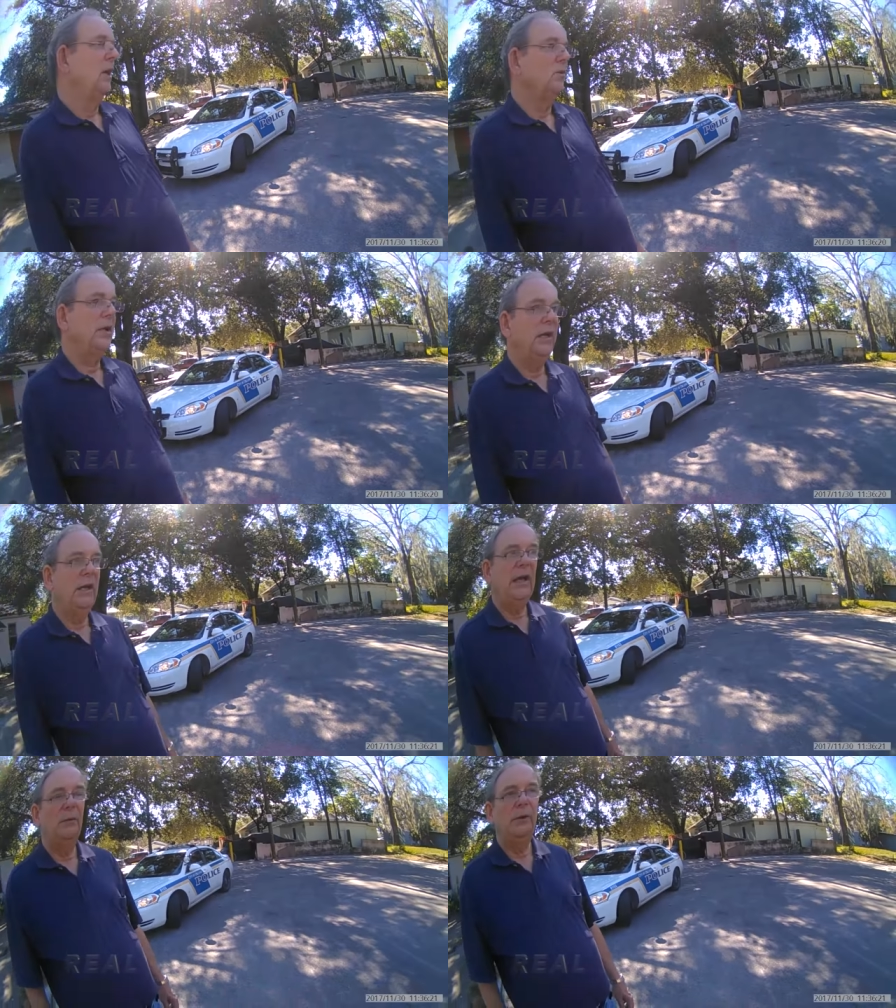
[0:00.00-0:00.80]

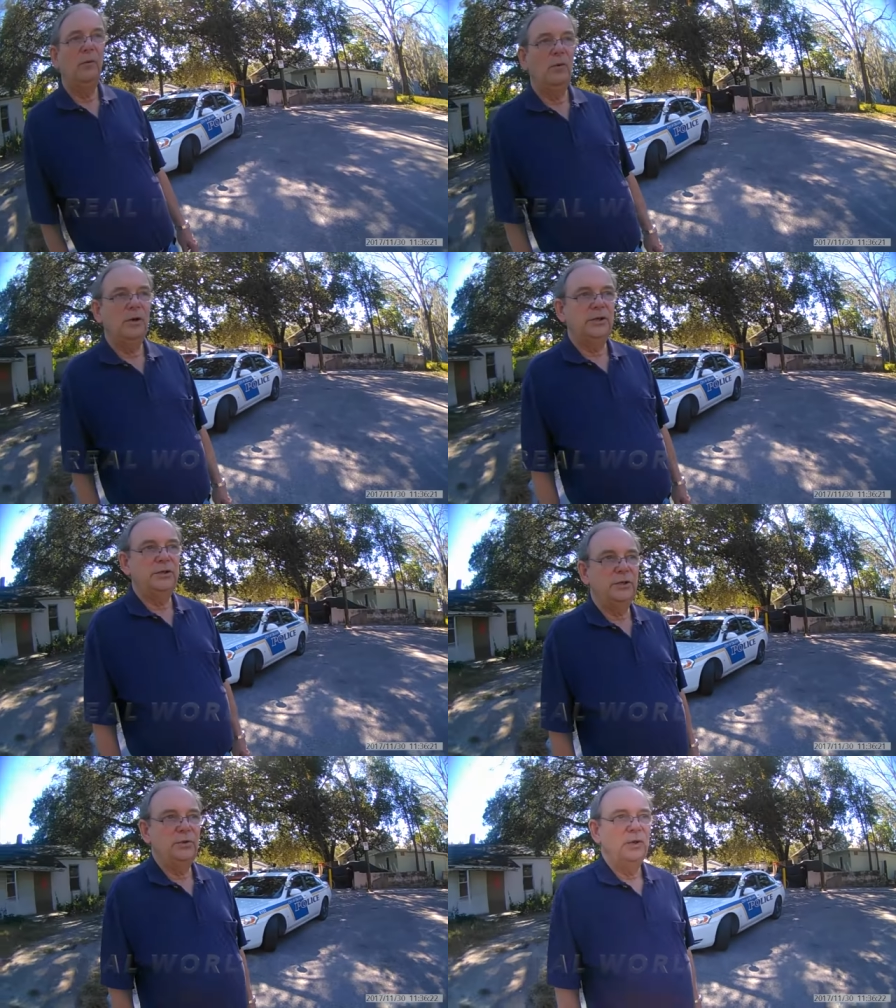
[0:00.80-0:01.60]
Okay. And we wanted
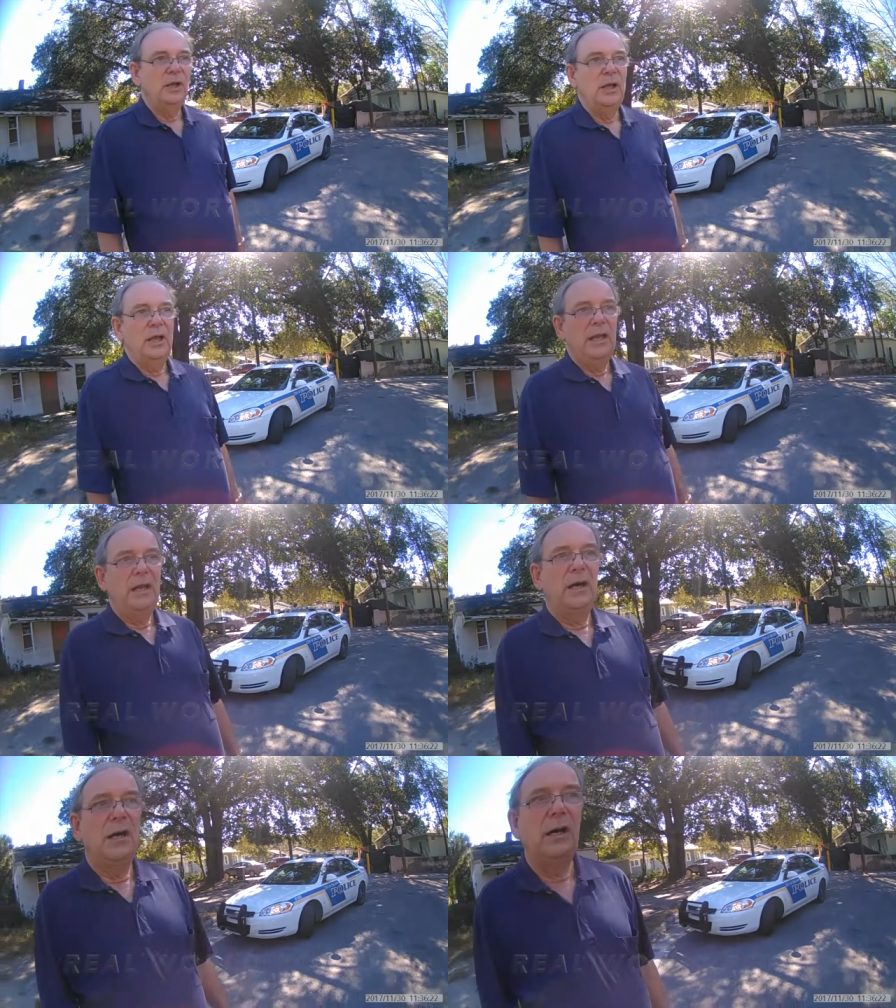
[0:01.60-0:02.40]
to
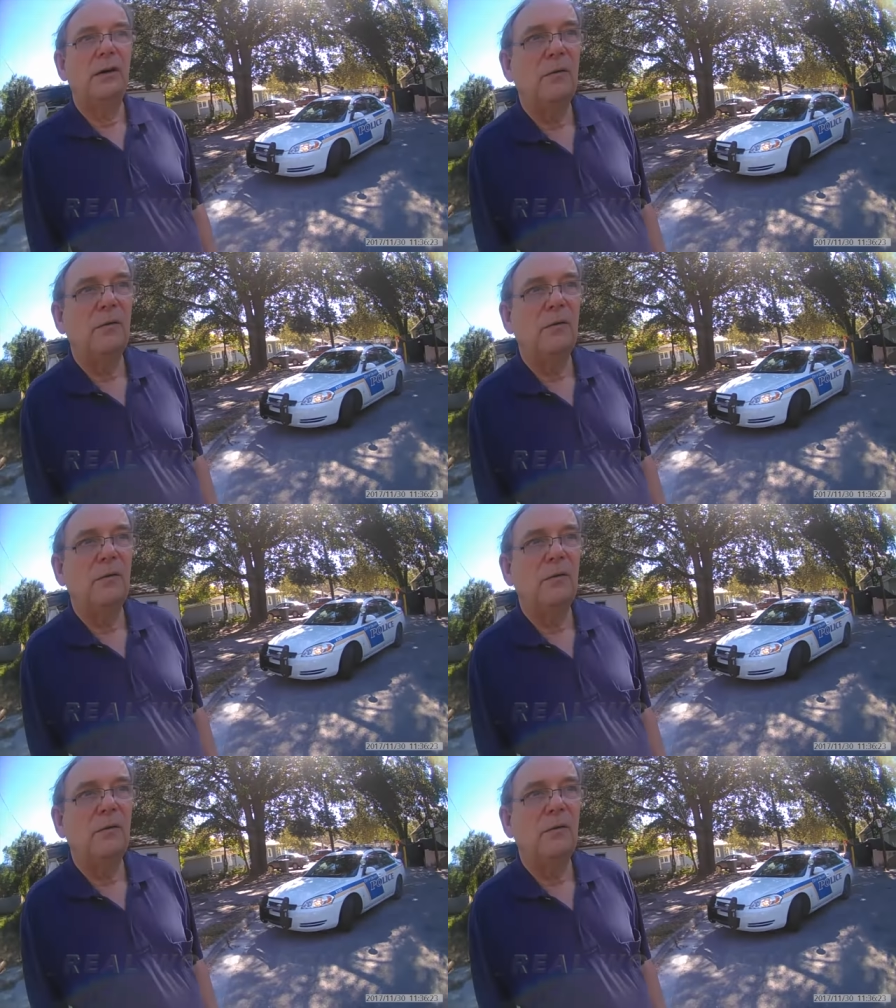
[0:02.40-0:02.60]
uh,